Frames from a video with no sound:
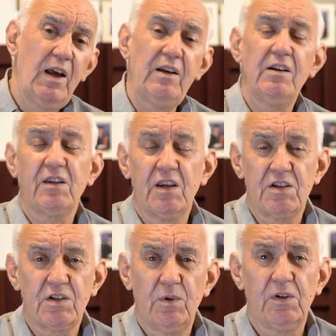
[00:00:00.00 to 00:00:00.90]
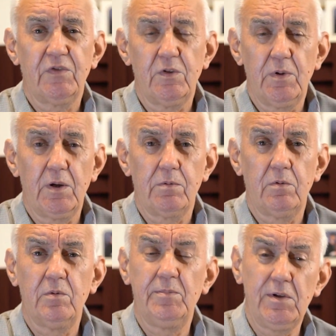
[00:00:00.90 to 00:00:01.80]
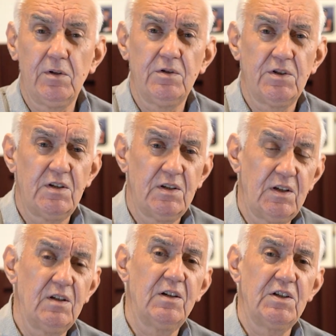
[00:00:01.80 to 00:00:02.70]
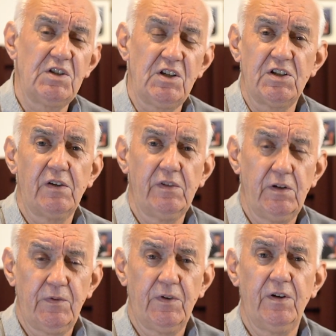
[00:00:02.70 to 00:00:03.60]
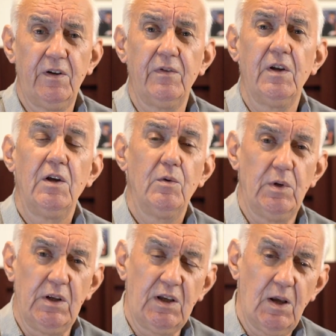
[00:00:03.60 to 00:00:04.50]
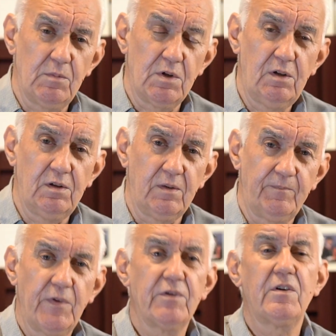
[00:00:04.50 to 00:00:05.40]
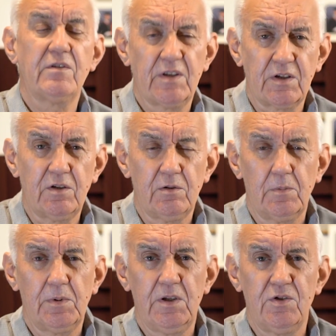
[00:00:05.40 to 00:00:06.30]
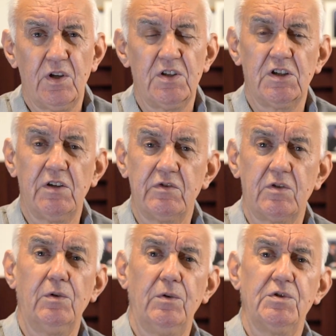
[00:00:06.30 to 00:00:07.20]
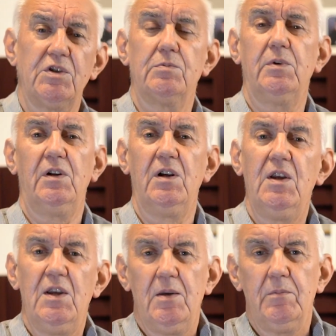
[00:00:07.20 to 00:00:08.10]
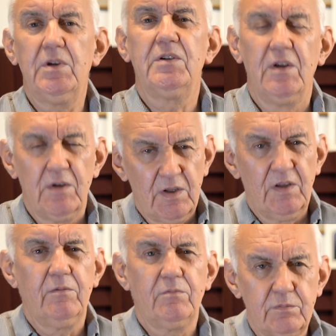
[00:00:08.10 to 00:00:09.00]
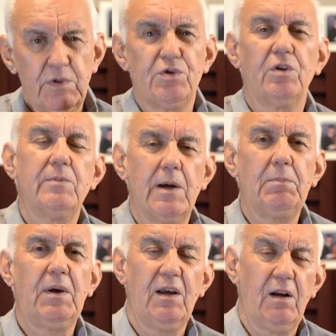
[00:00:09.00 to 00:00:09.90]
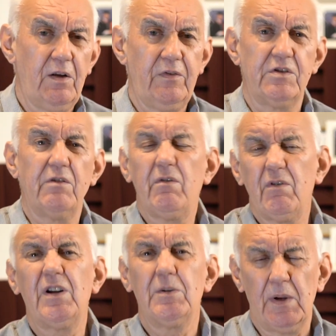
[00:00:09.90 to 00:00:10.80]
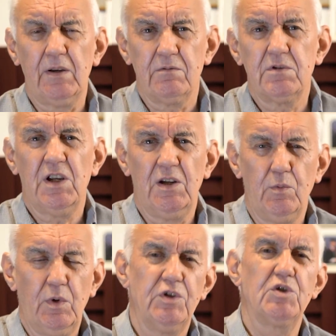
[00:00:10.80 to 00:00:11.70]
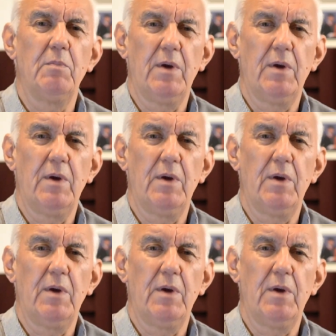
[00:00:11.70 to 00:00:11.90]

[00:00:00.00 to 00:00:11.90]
and I guess quite a few people will be using the IC705 when it comes along. There are other QRP transceivers of course as well but we're talking about power levels of around about 10 watts